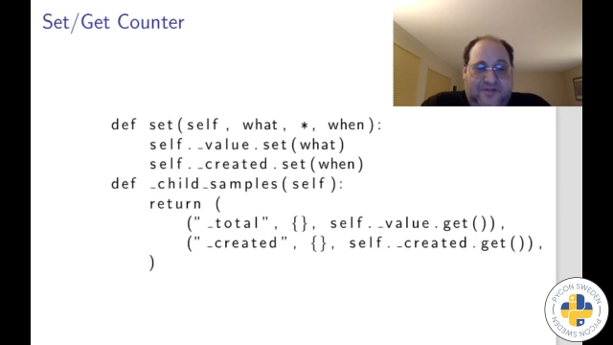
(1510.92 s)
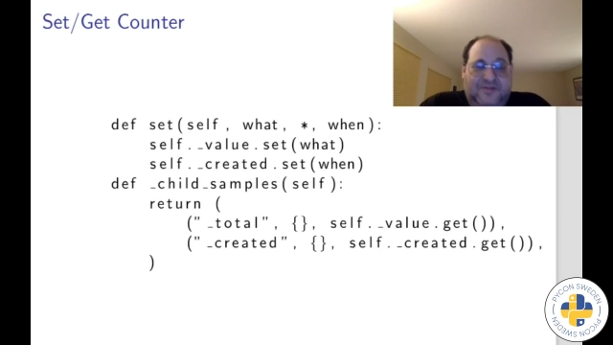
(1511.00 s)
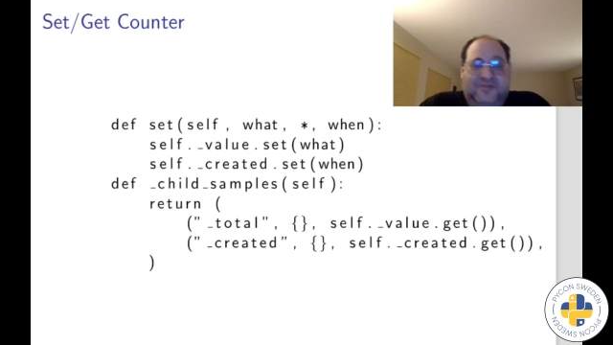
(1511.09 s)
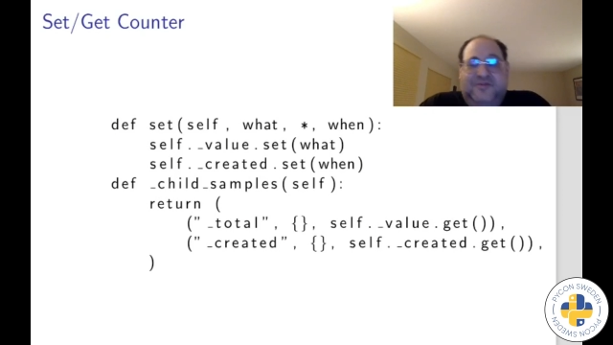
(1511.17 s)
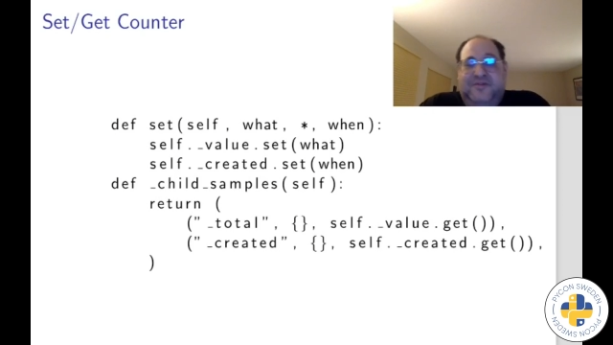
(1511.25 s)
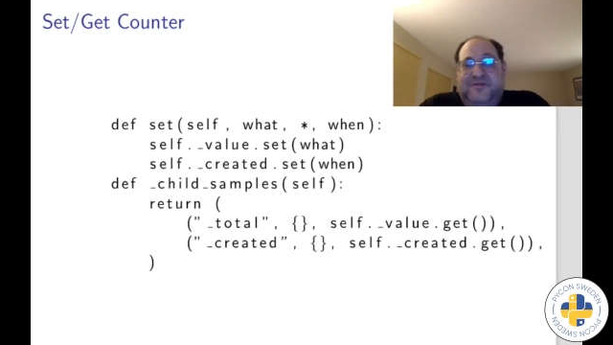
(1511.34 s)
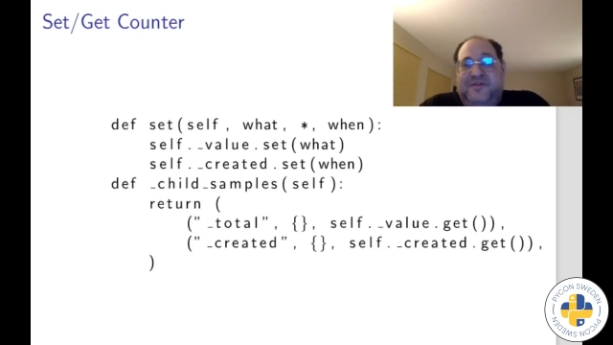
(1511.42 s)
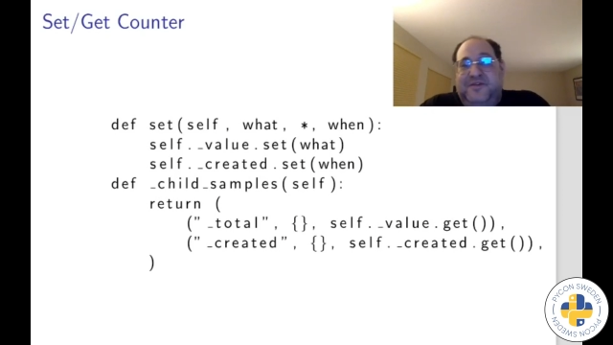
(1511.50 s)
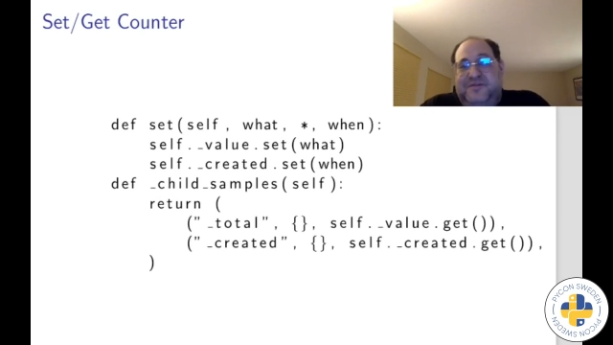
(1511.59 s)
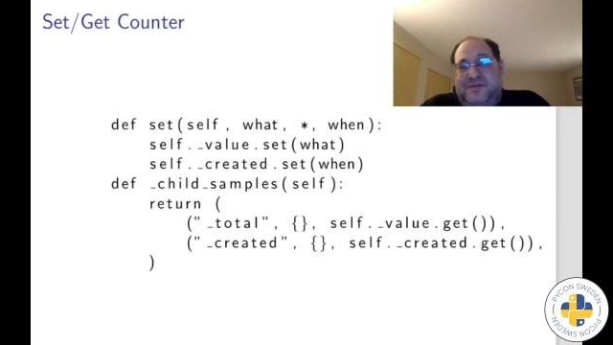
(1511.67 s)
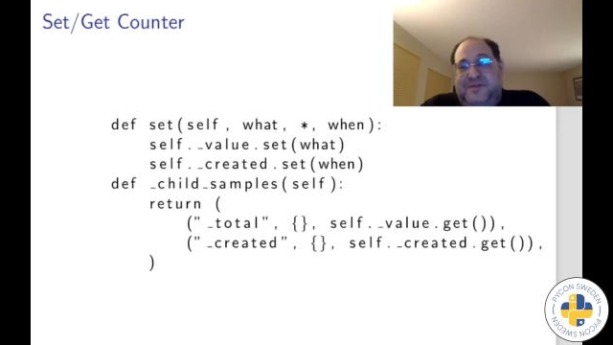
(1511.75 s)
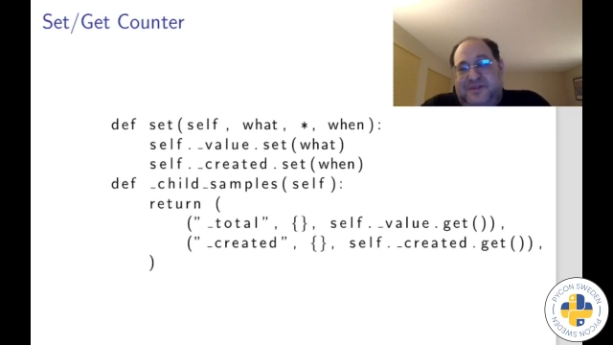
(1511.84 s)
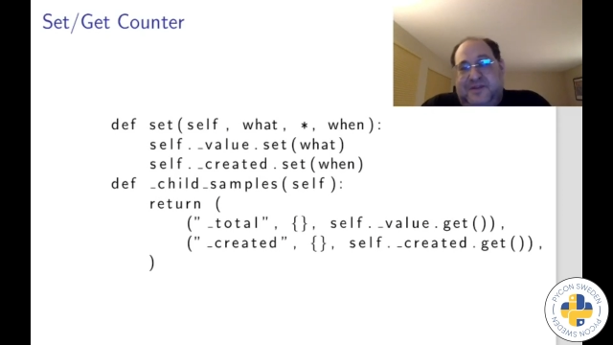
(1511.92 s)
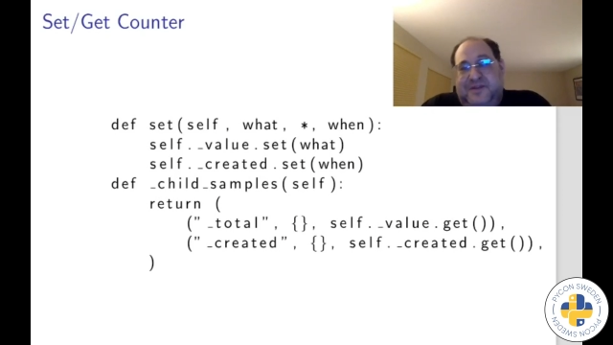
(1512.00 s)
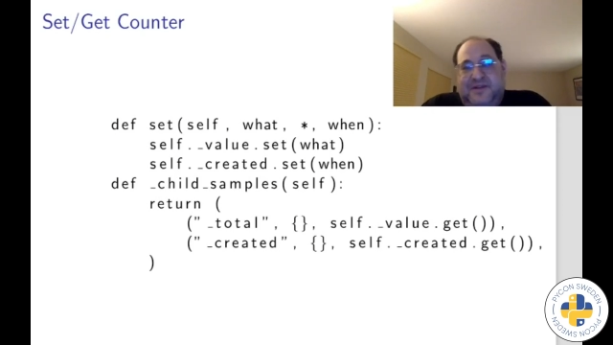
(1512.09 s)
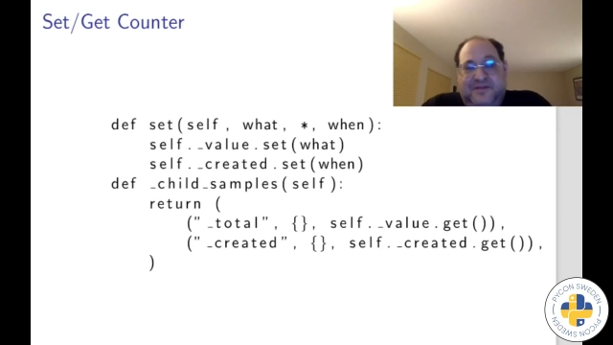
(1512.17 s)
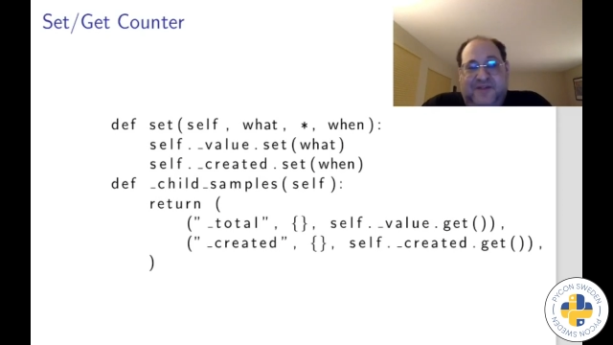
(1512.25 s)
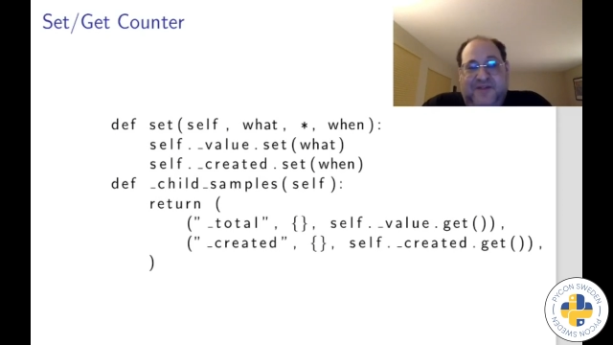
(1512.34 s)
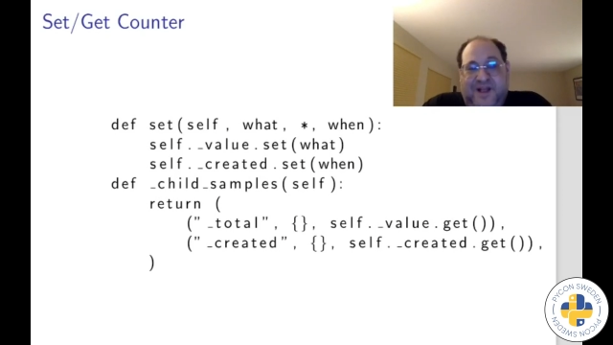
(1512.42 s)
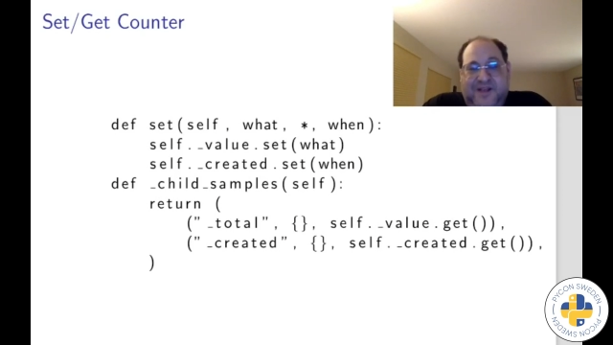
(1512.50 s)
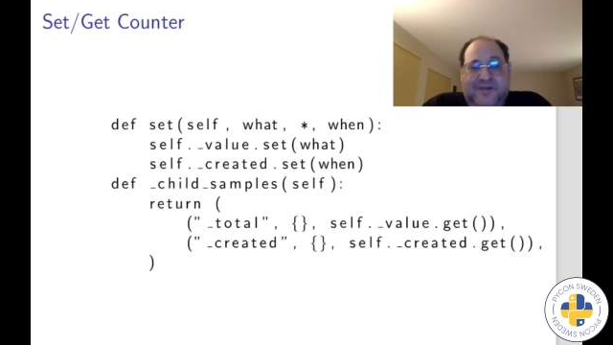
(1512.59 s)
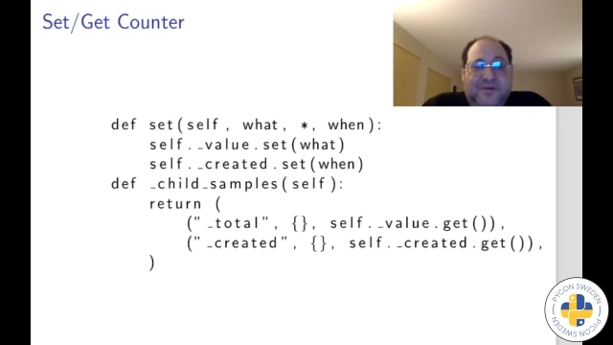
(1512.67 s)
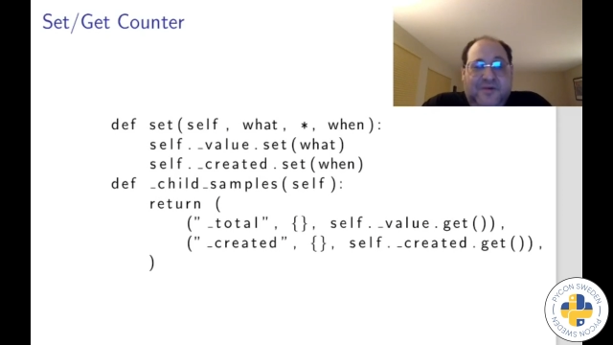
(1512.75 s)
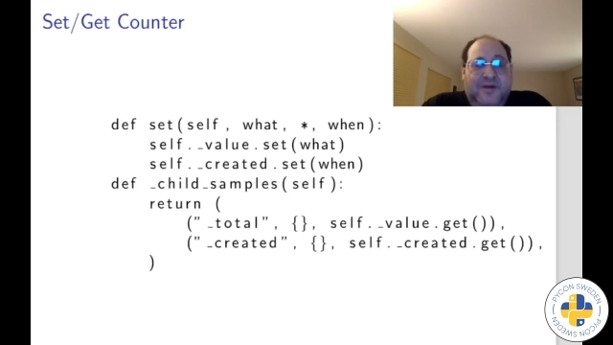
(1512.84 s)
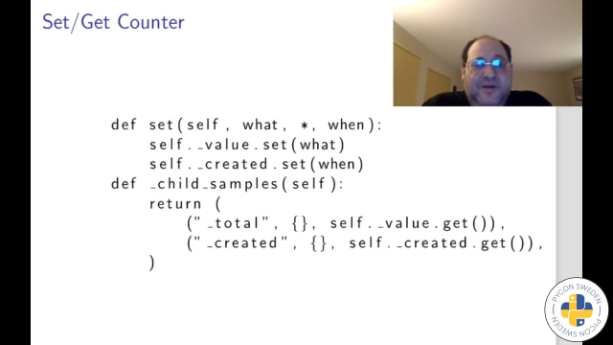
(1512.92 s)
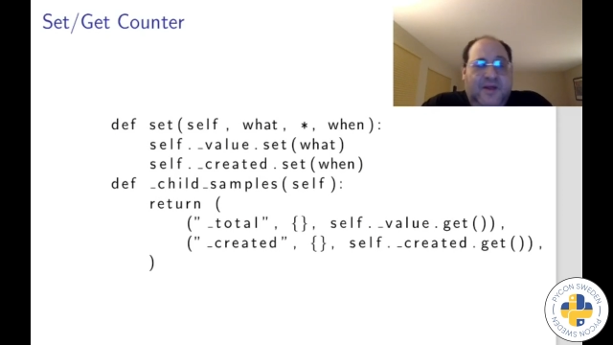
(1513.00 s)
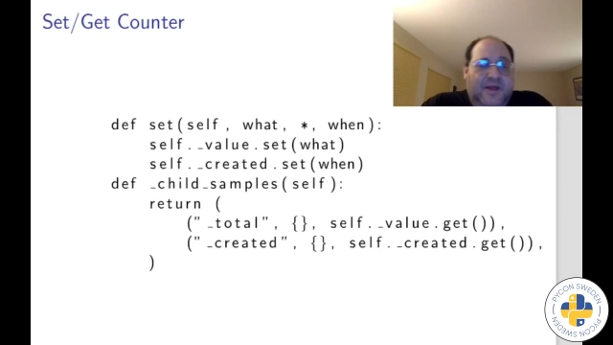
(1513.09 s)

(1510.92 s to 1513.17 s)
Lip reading: not confused with the value.